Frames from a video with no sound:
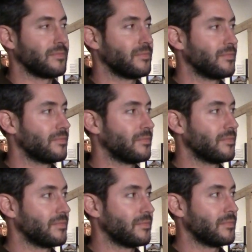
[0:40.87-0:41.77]

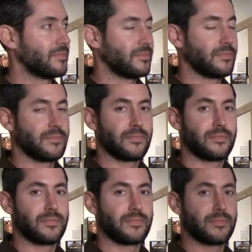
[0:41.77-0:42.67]

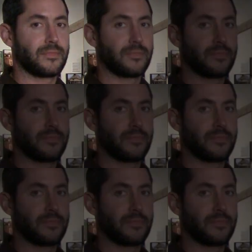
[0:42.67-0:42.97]
(silent)